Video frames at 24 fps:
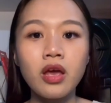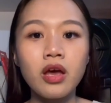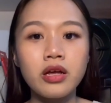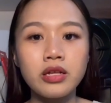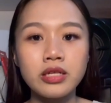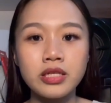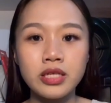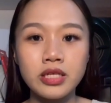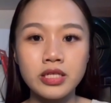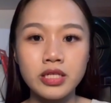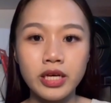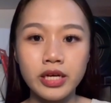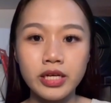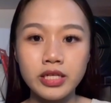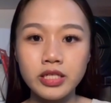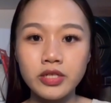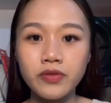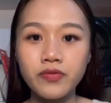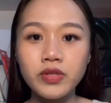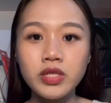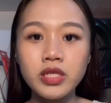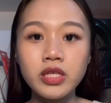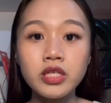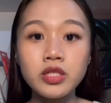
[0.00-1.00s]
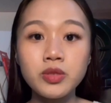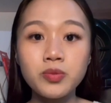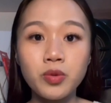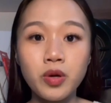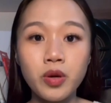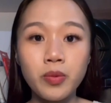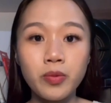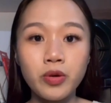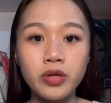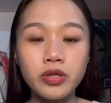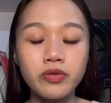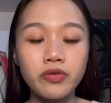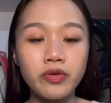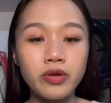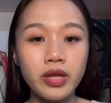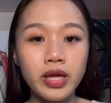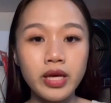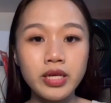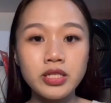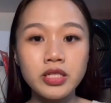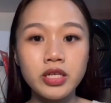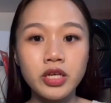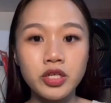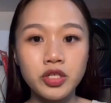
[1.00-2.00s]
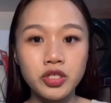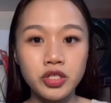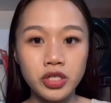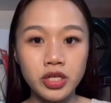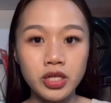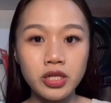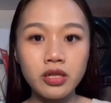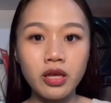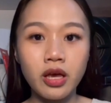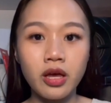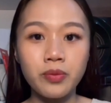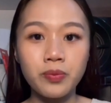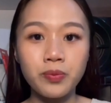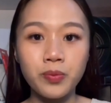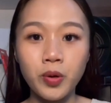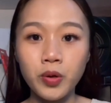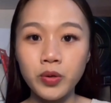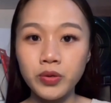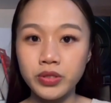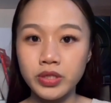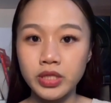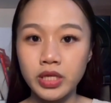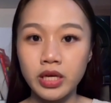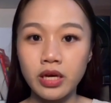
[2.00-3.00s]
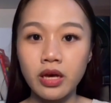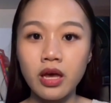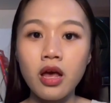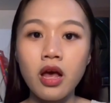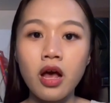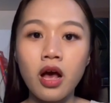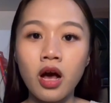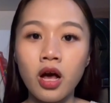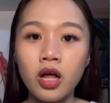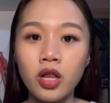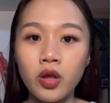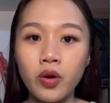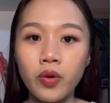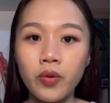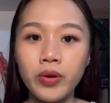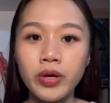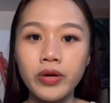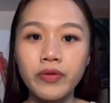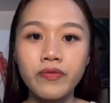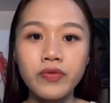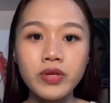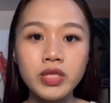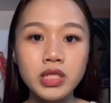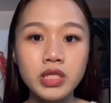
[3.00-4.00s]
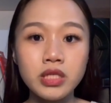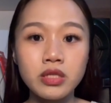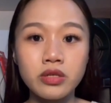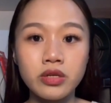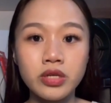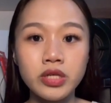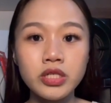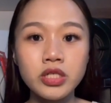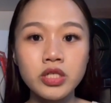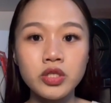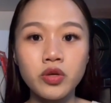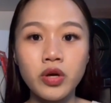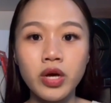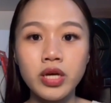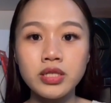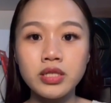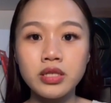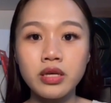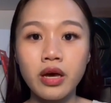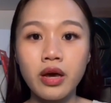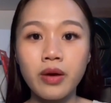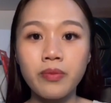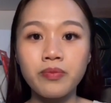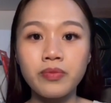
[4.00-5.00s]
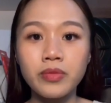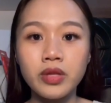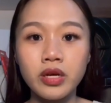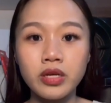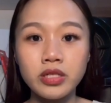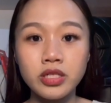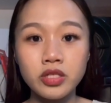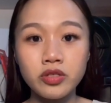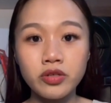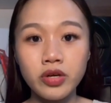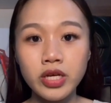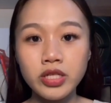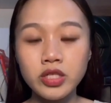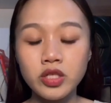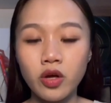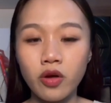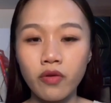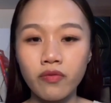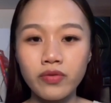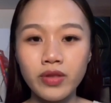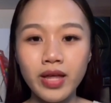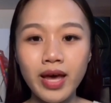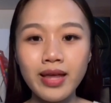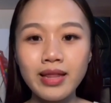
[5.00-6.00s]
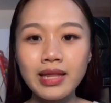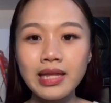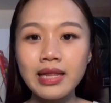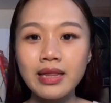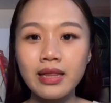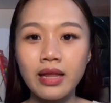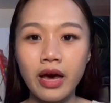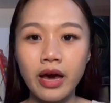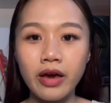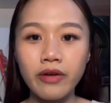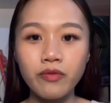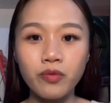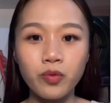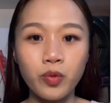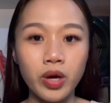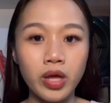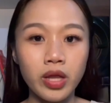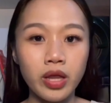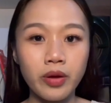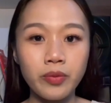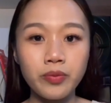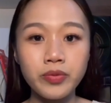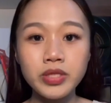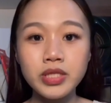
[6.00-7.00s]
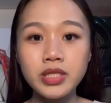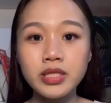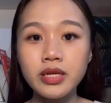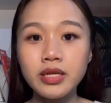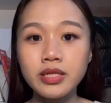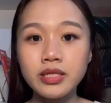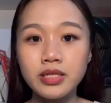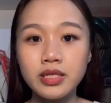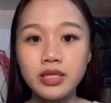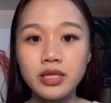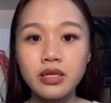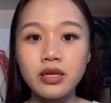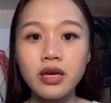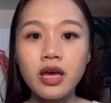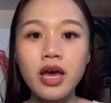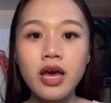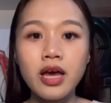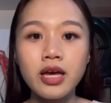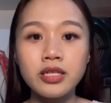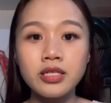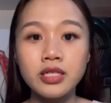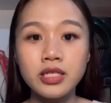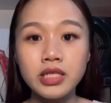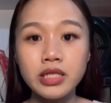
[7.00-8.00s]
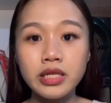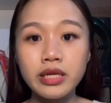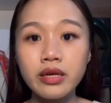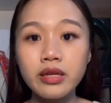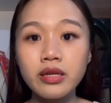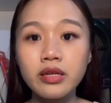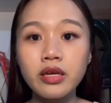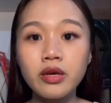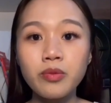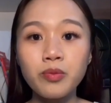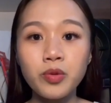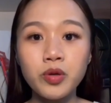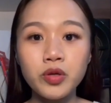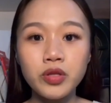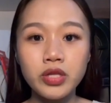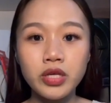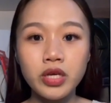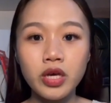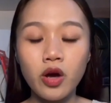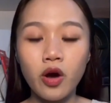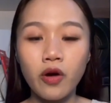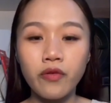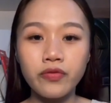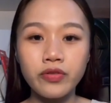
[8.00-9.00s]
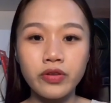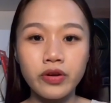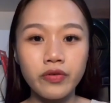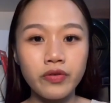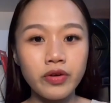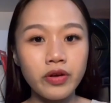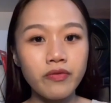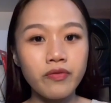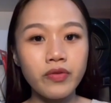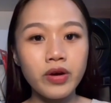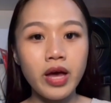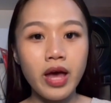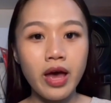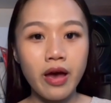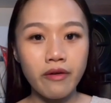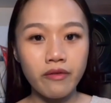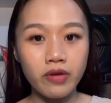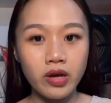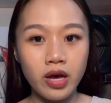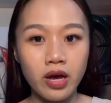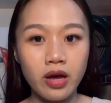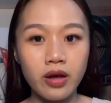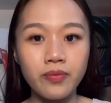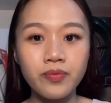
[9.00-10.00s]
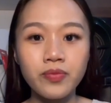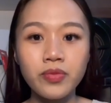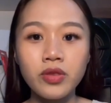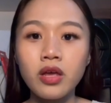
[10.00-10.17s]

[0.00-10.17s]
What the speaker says: These activities promote relaxation and bonding, allowing visitors to escape the stress of daily life while appreciating the scenic beauty of the river area.